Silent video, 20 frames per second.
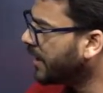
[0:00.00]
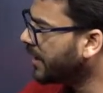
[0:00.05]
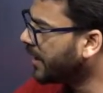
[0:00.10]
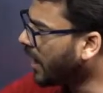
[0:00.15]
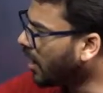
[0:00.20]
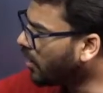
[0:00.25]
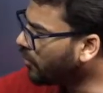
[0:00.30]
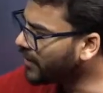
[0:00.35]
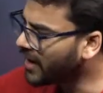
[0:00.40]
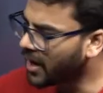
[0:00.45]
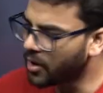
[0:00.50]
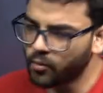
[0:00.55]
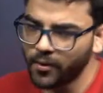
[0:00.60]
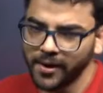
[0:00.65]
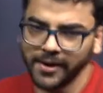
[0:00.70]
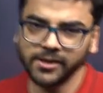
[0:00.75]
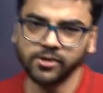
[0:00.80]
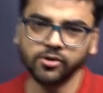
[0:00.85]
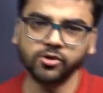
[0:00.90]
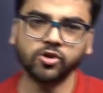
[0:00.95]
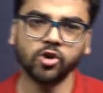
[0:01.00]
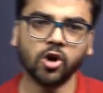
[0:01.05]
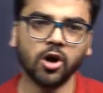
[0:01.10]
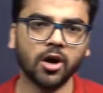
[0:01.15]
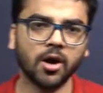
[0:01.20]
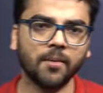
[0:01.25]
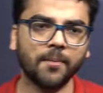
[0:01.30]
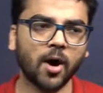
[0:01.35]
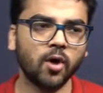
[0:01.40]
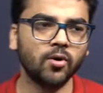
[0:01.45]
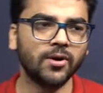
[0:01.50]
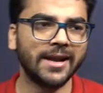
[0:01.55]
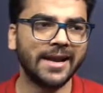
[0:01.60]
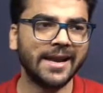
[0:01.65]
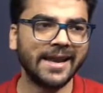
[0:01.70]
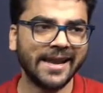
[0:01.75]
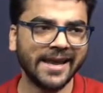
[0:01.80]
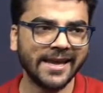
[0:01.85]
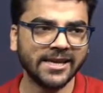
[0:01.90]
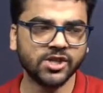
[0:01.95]
Now we are going to talk about
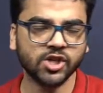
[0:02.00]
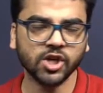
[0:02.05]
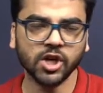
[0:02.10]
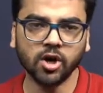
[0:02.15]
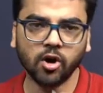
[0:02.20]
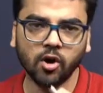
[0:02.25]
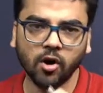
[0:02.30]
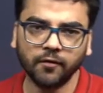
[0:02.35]
nature